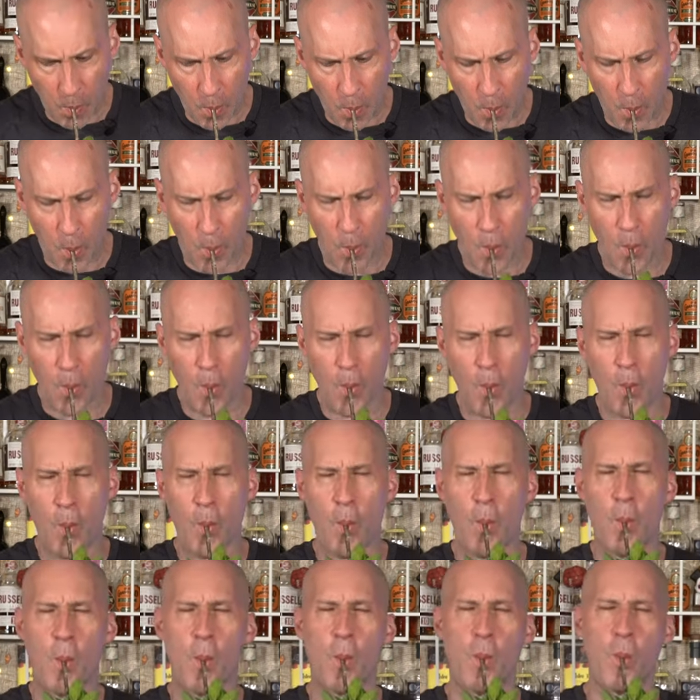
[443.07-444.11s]

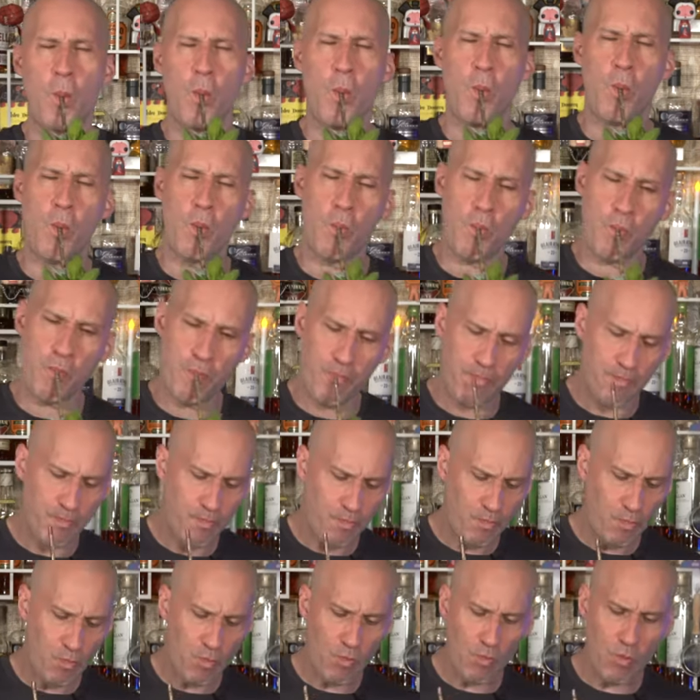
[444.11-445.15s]
Mmm.
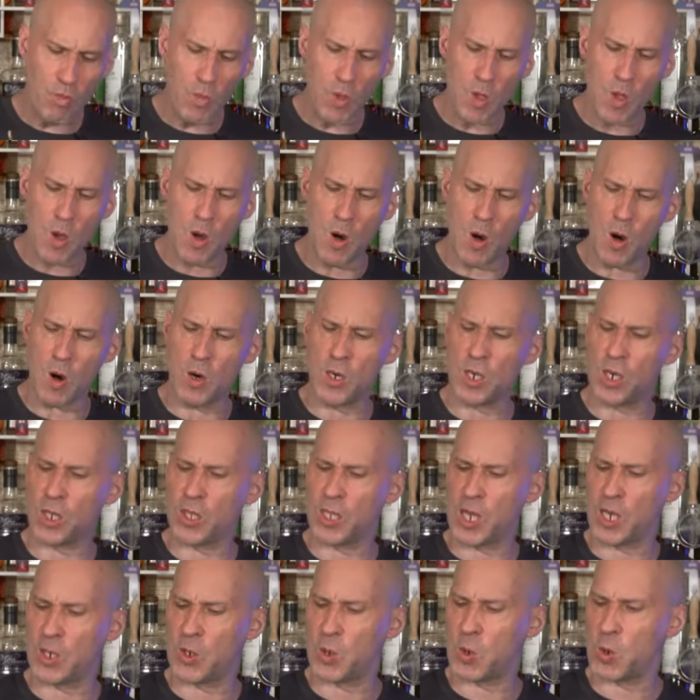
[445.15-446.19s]
Oh, God,
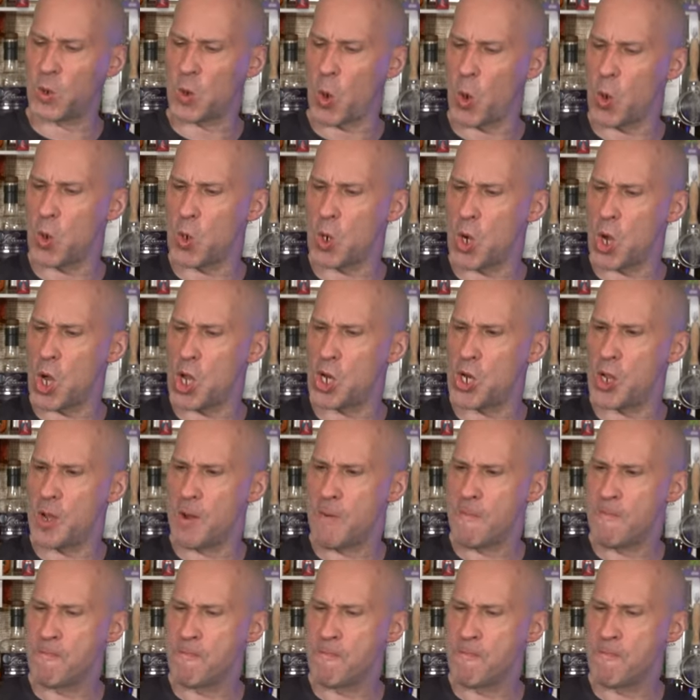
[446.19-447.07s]
that's so good.